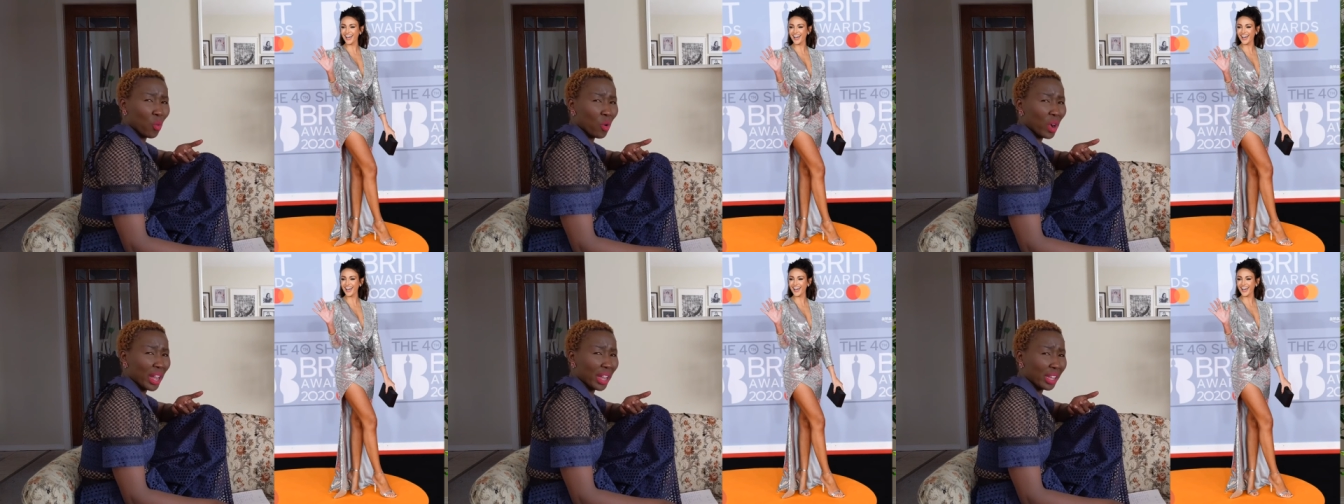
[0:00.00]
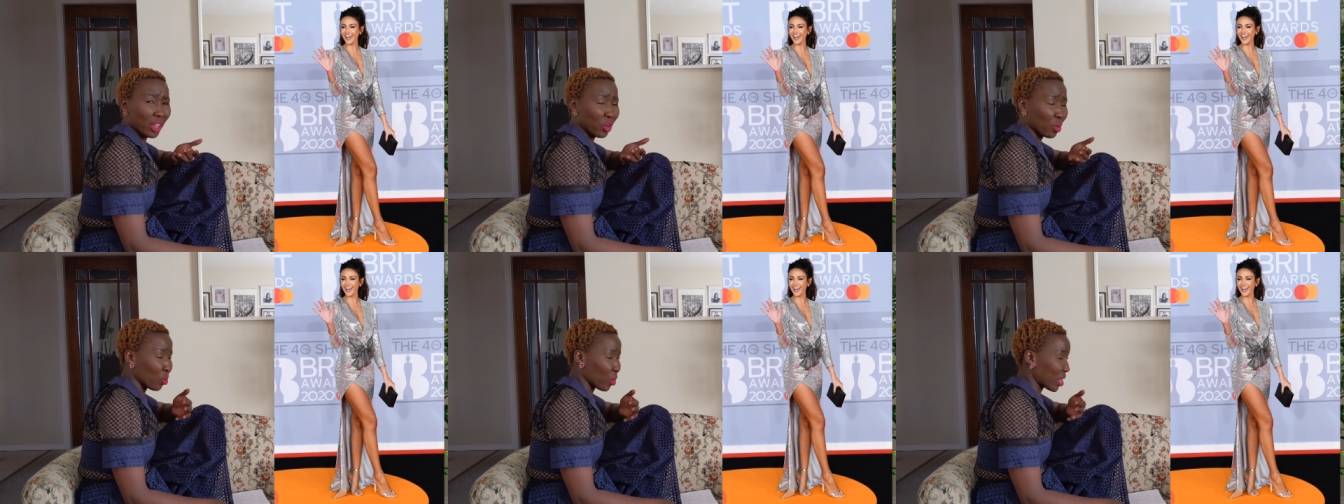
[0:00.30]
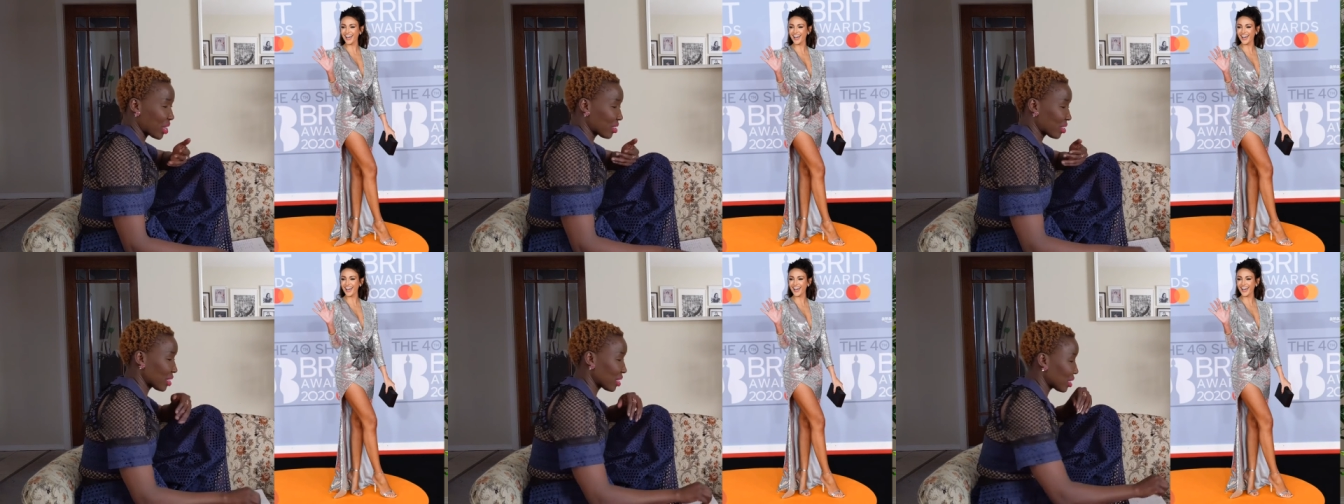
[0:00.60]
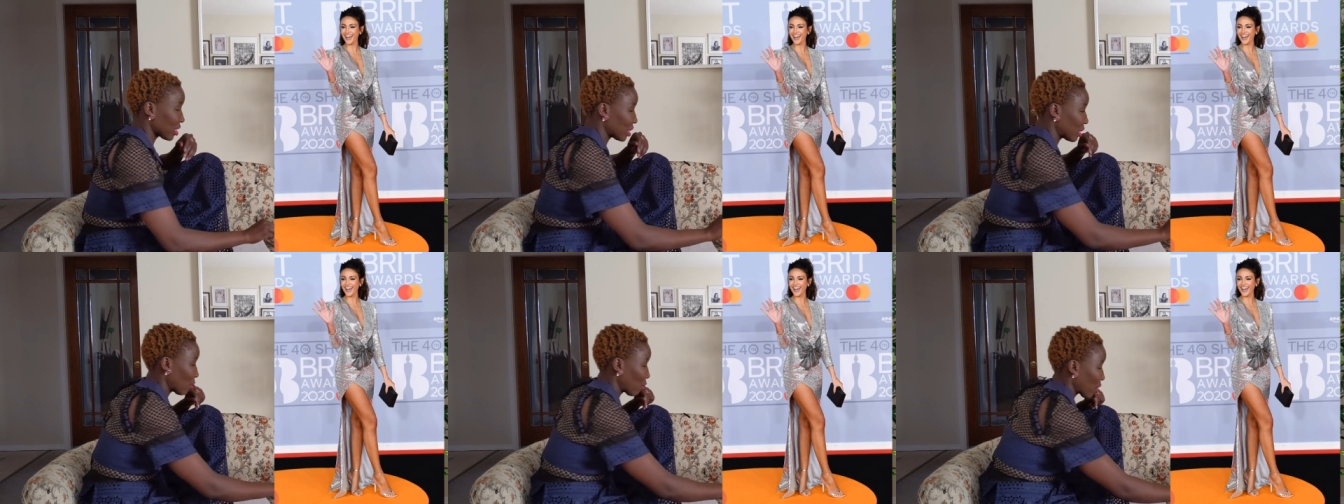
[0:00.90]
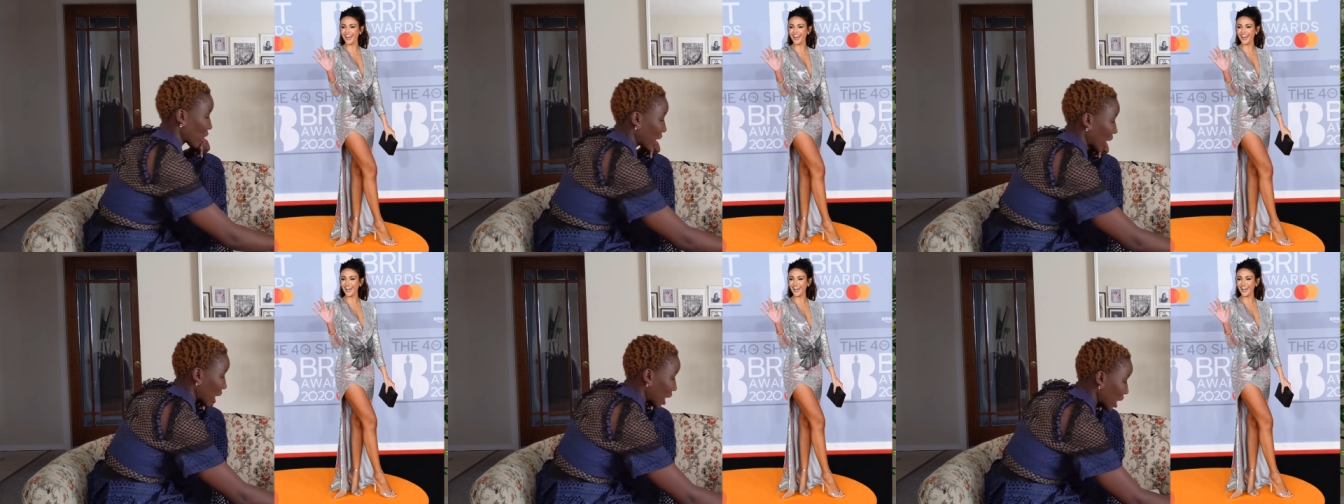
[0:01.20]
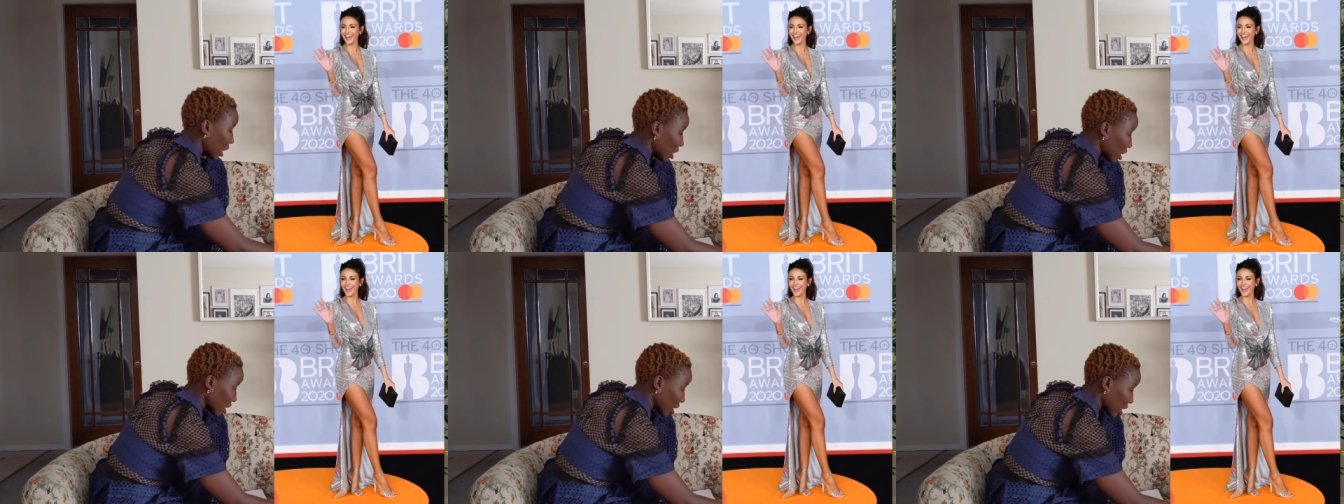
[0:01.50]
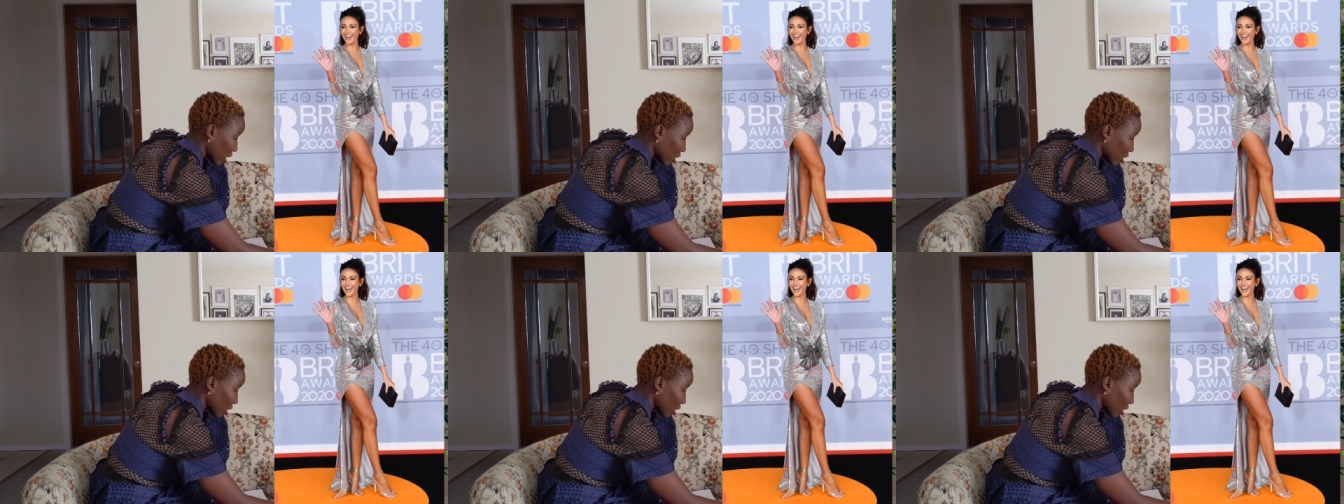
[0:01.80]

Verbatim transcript: why is it in a different color?